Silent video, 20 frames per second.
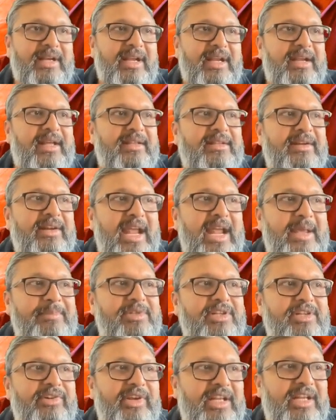and other apps
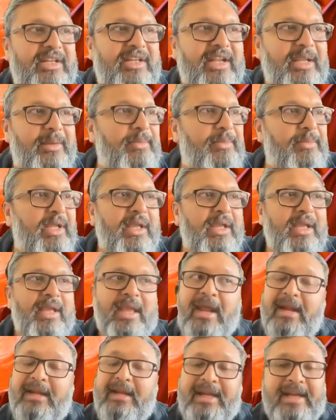in real time.
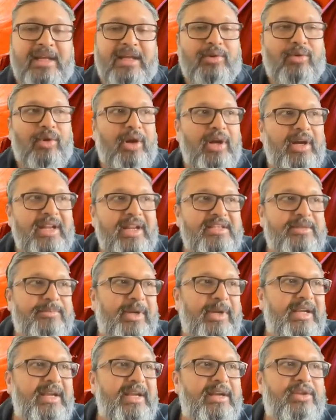Data quality is
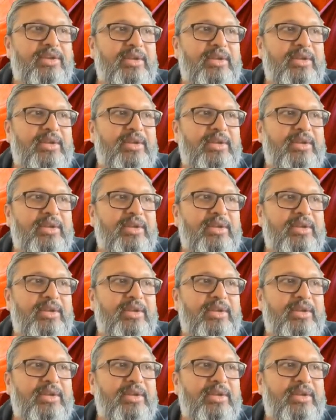built into the